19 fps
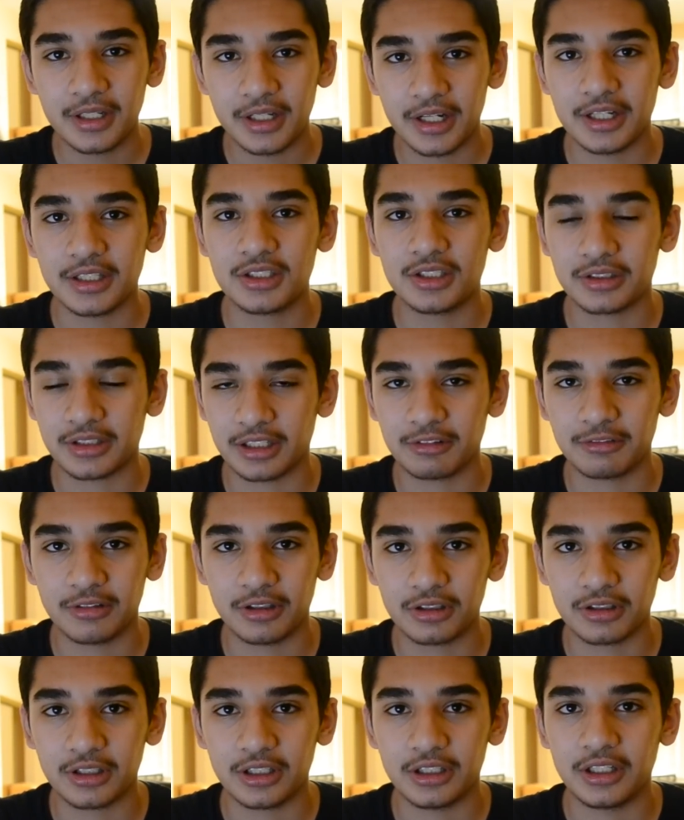it took it
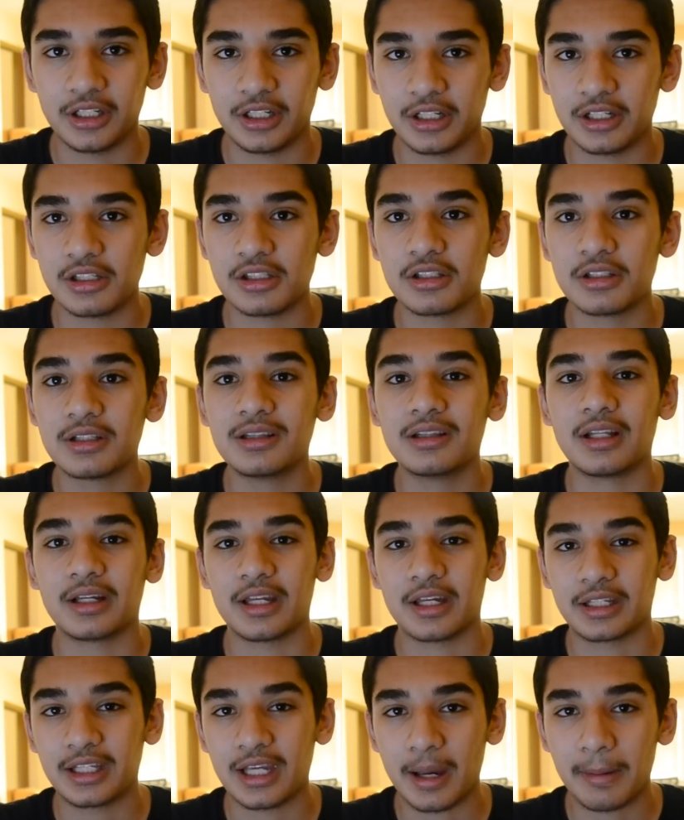real good, and it,
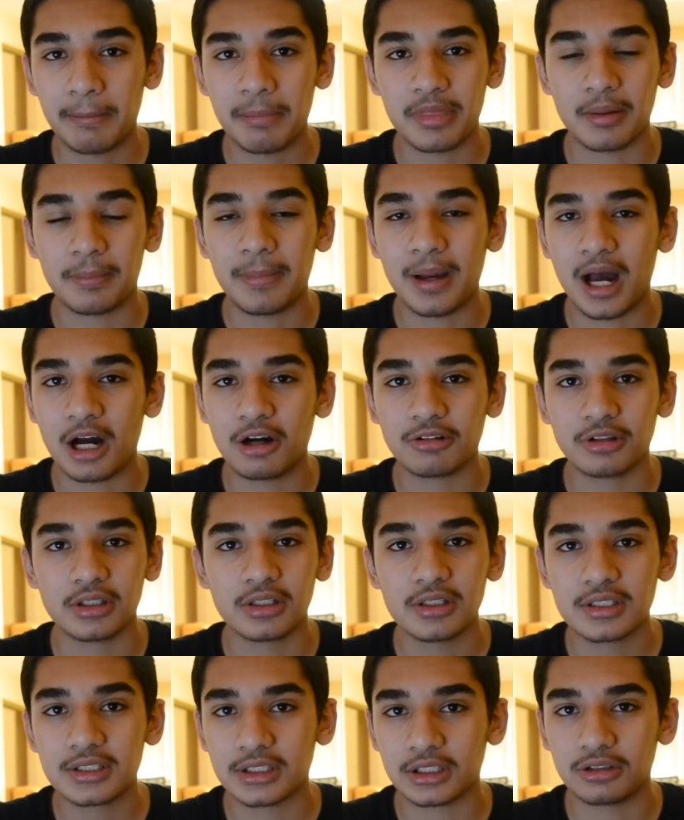it kept the power
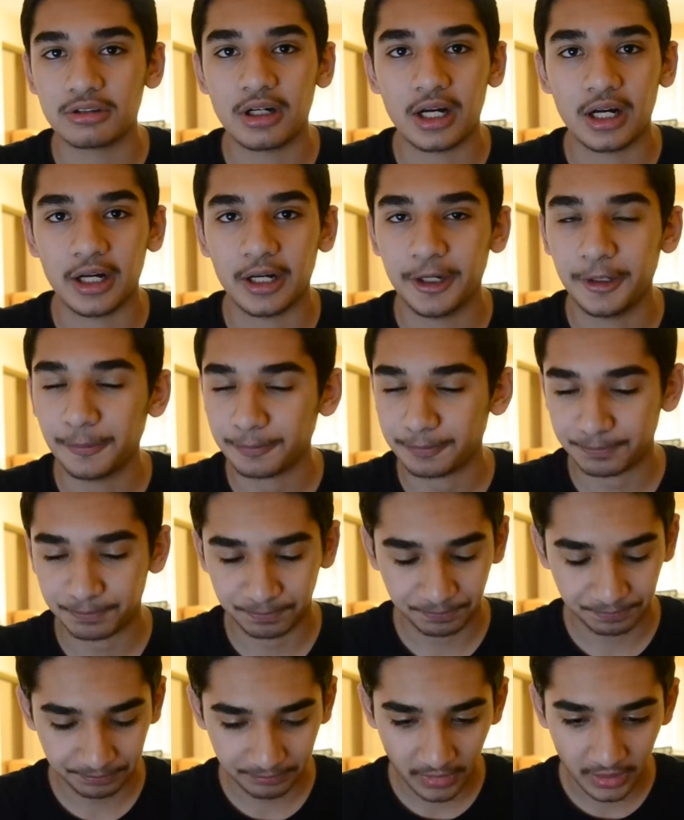so high
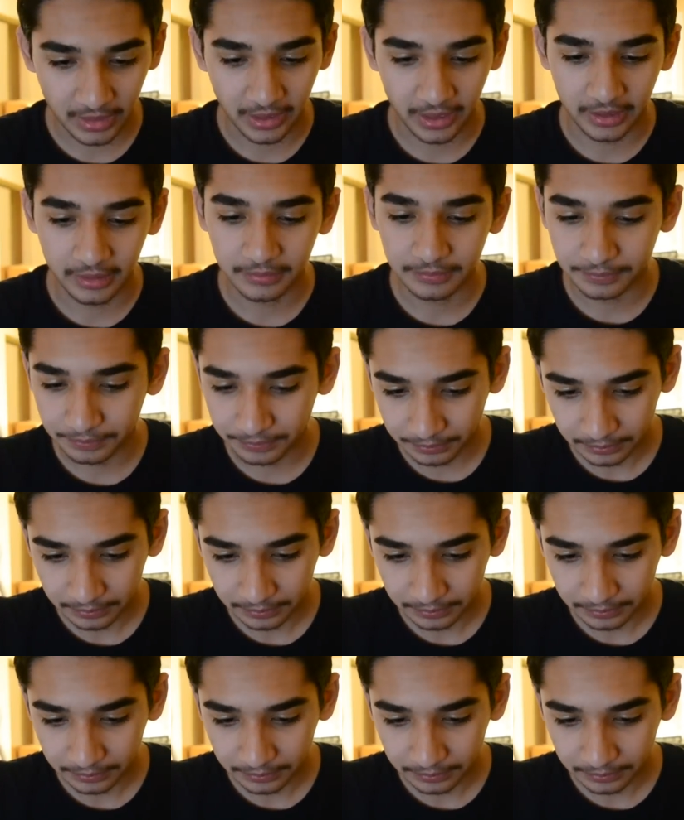that